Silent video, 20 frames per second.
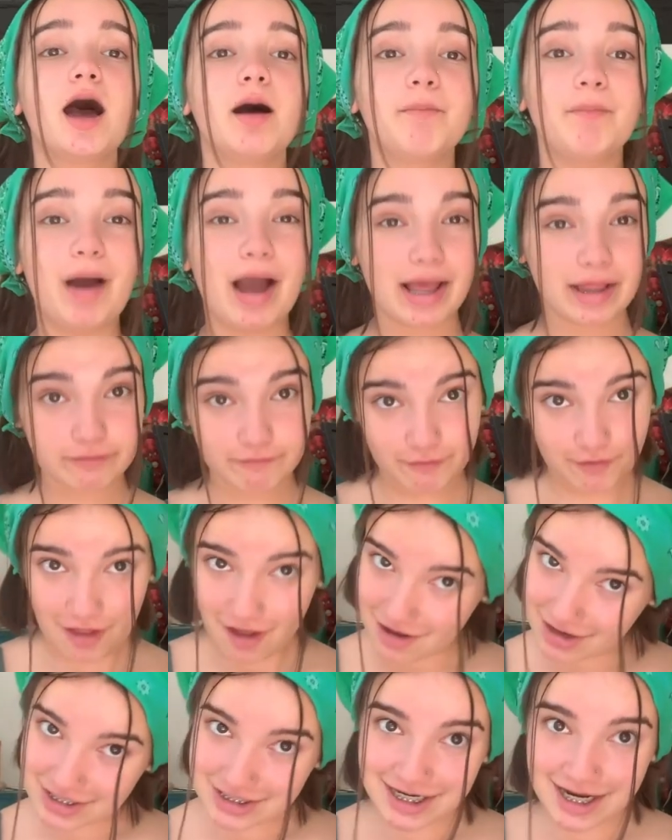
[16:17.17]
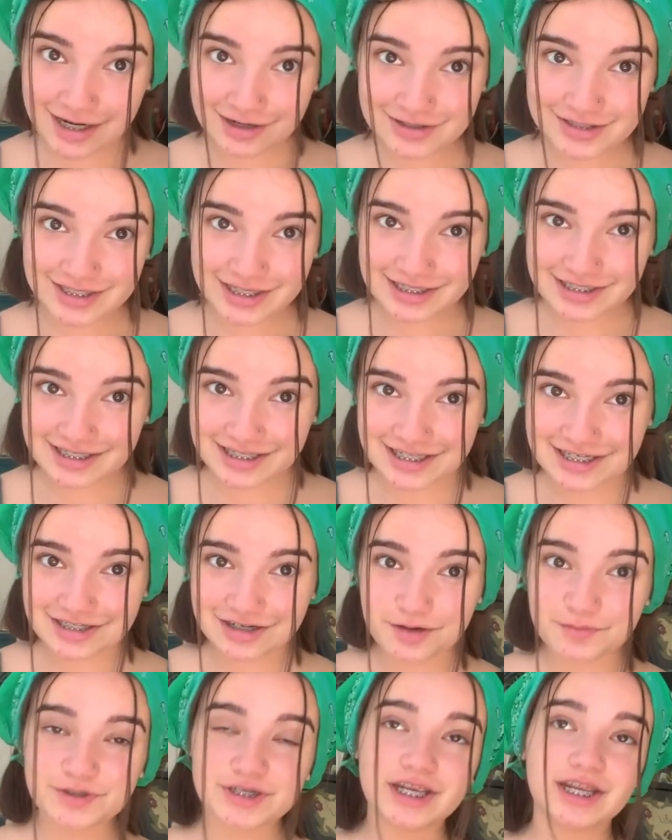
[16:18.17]
My vlog channel is linked in the
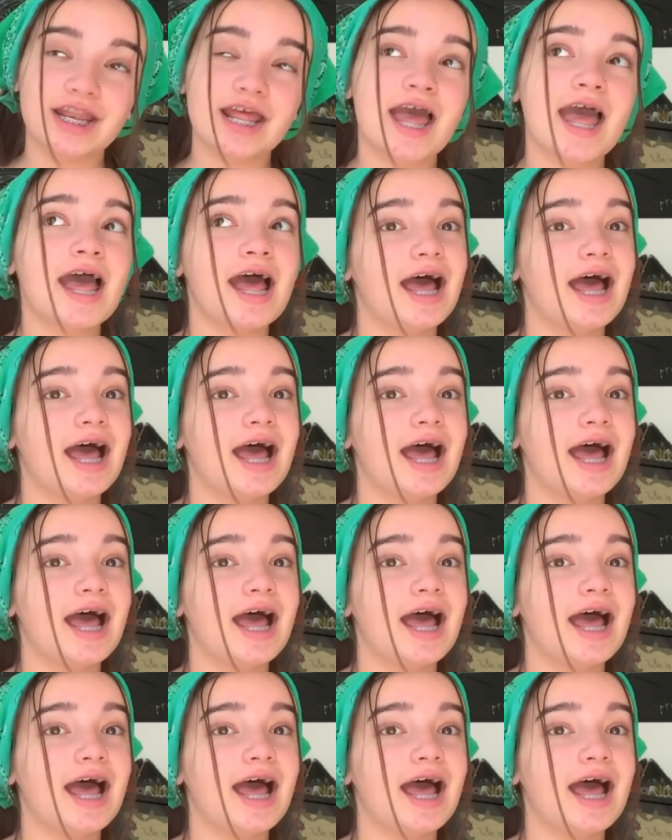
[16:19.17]
description.